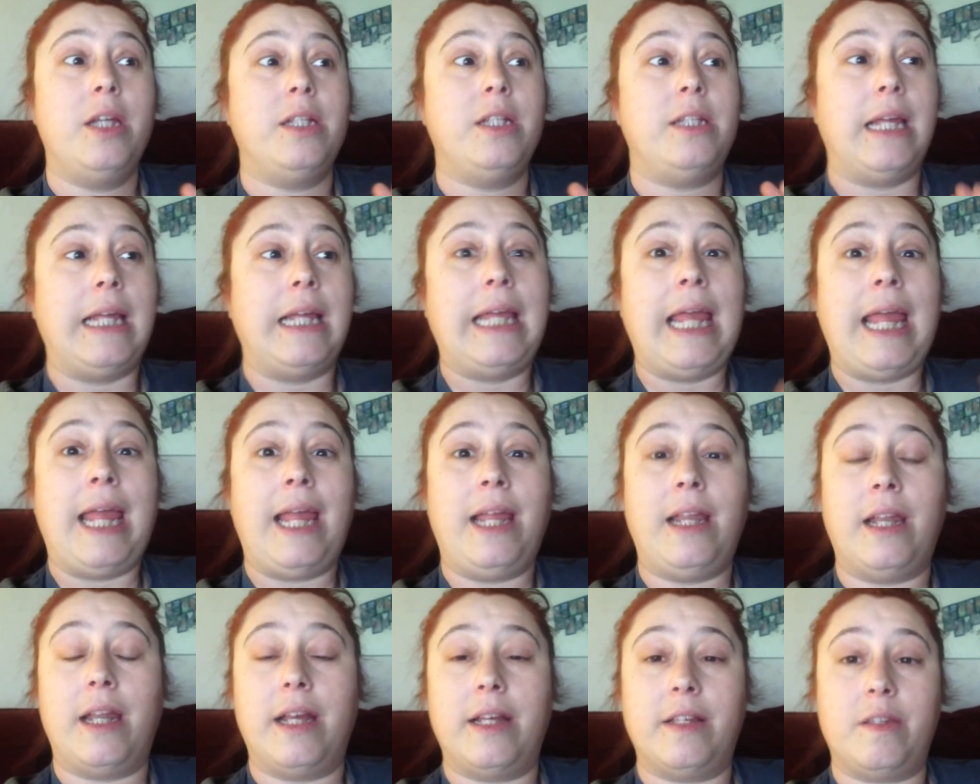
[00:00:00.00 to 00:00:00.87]
to
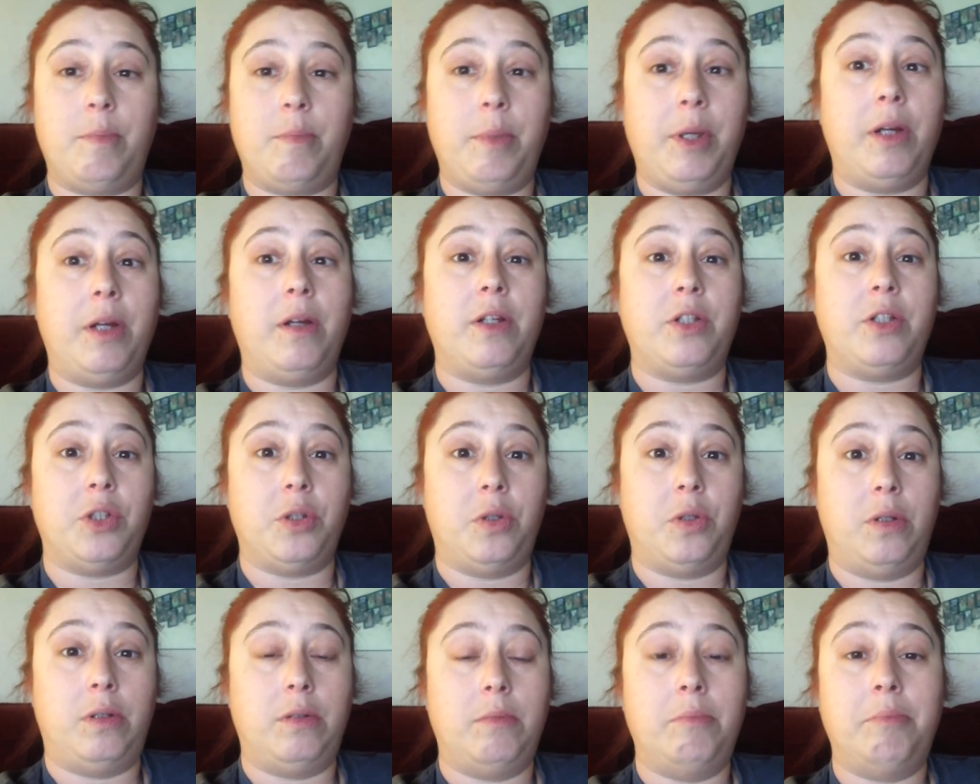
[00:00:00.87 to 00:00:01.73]
gain a
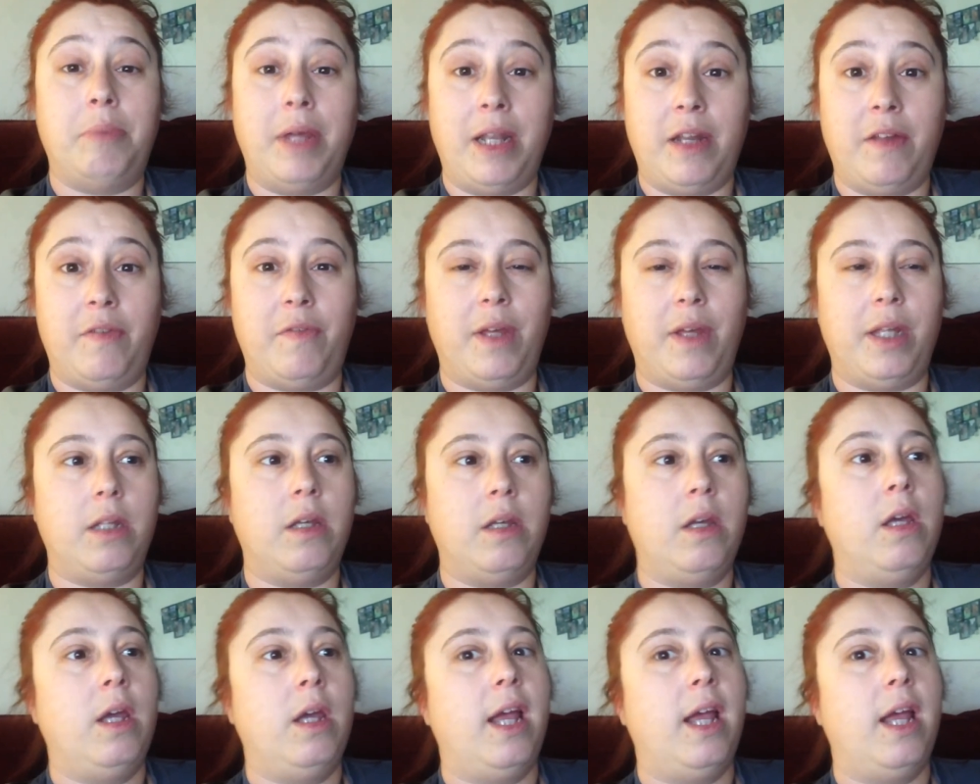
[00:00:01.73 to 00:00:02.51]
spiritual benefit.